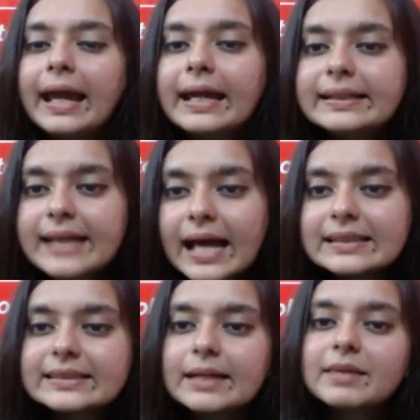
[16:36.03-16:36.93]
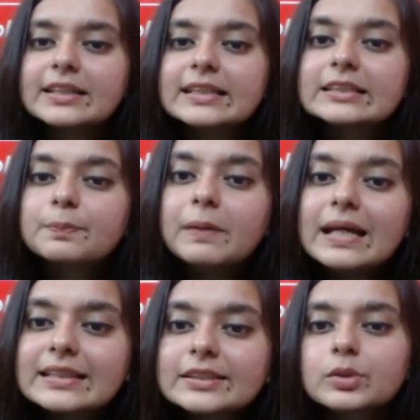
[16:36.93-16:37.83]
He tells him that he's
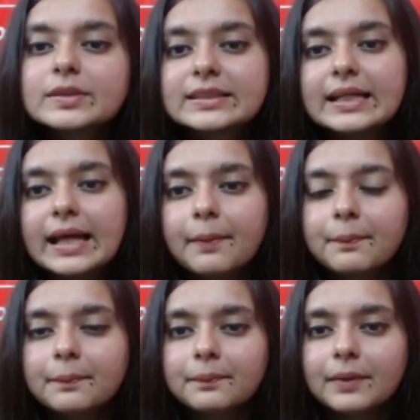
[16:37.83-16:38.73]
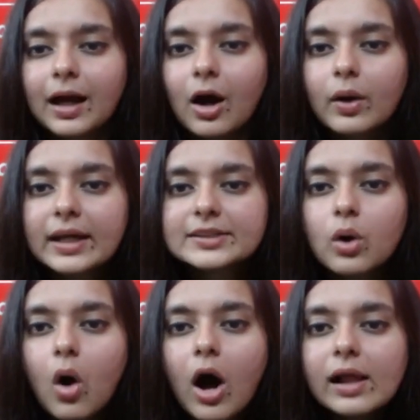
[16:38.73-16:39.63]
pleased to see him. Okay,
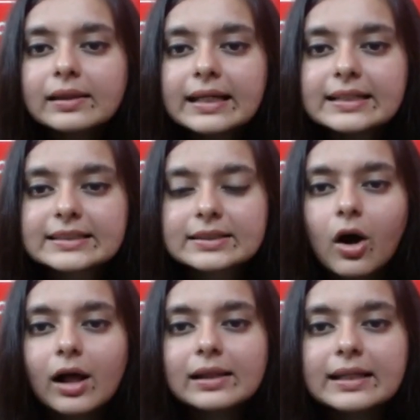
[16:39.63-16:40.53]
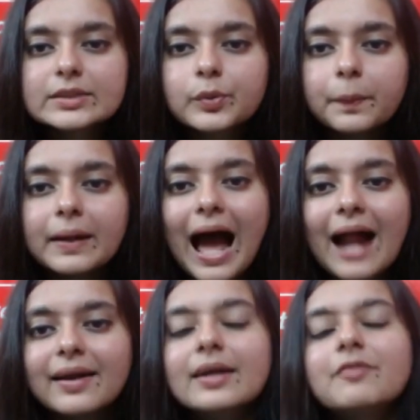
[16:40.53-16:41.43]
so all these would be
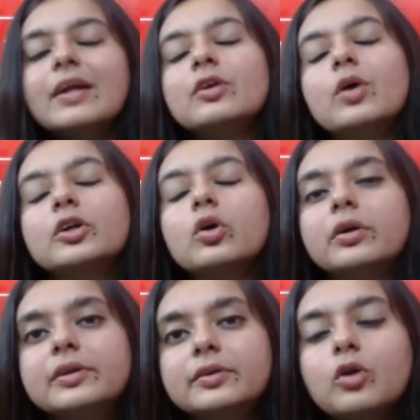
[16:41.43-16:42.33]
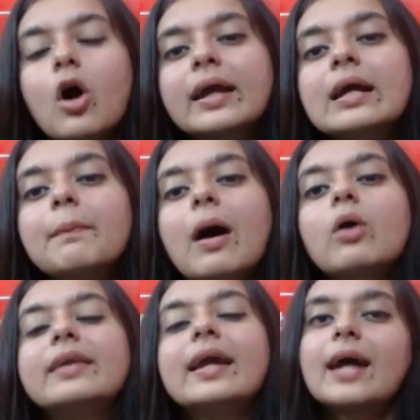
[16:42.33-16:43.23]
added when you're talking
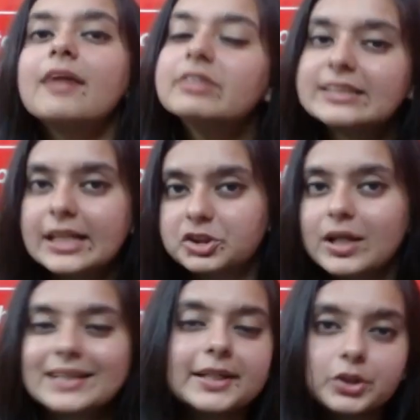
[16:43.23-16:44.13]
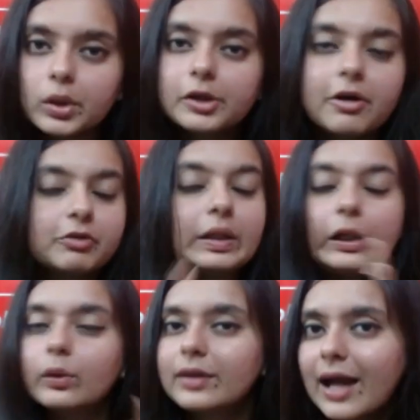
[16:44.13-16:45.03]
about their conversation. As I told you, you have to
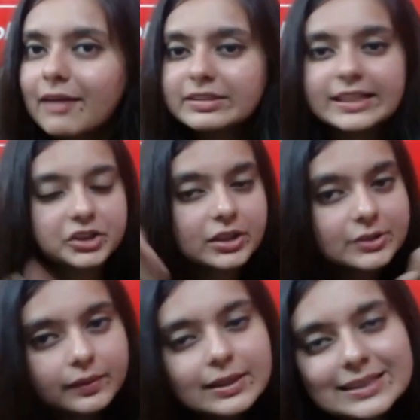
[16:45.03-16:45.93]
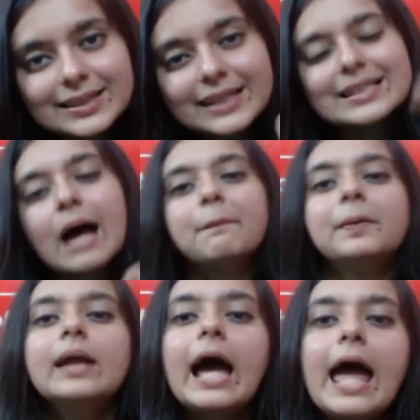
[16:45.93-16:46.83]
include the conversation. So this is the
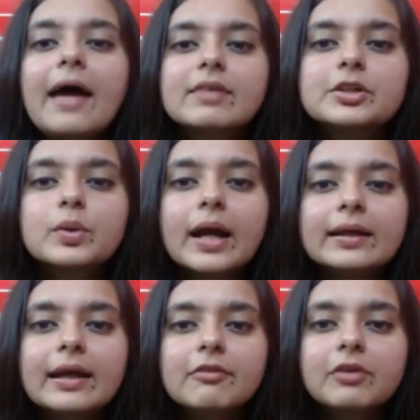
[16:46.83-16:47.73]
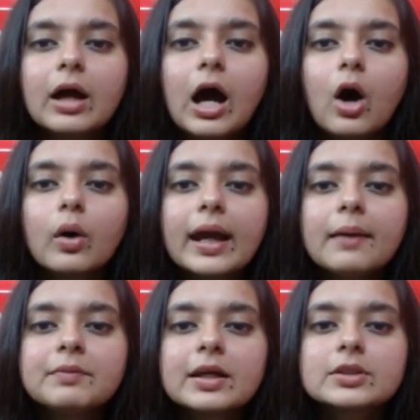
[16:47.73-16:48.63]
example that you can give. Okay.
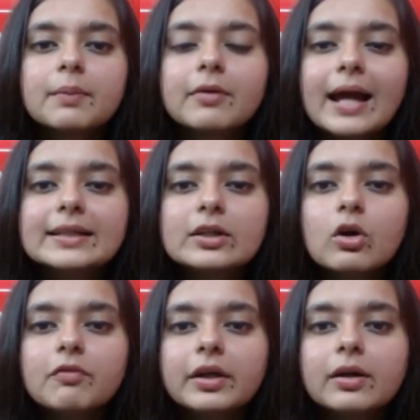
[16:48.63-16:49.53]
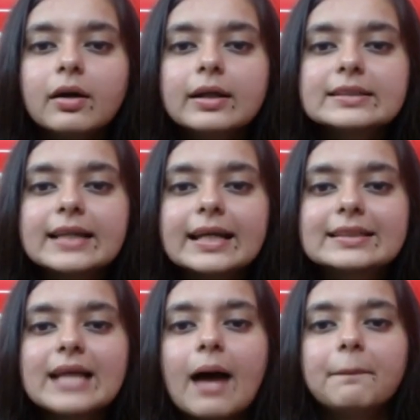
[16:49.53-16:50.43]
So I'm writing over here is
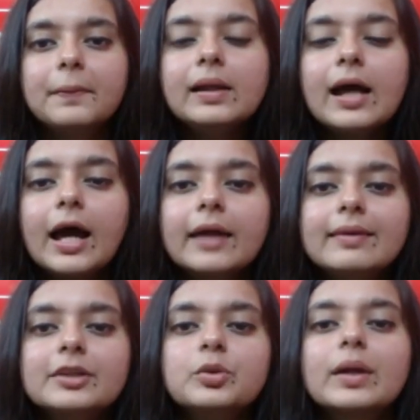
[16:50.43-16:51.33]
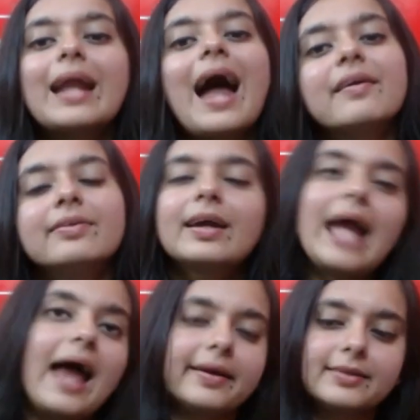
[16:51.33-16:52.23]
example that you can add in the
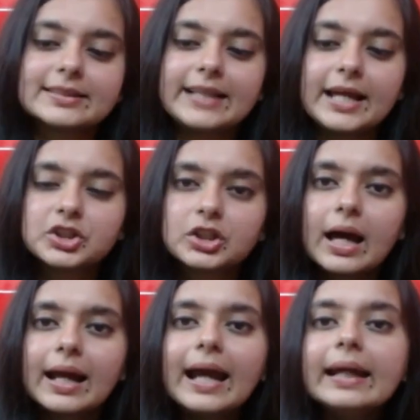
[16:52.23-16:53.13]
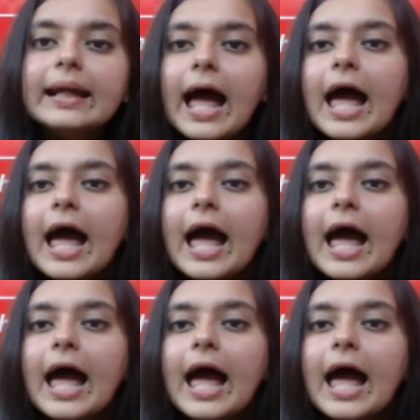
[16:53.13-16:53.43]
character sketch, right?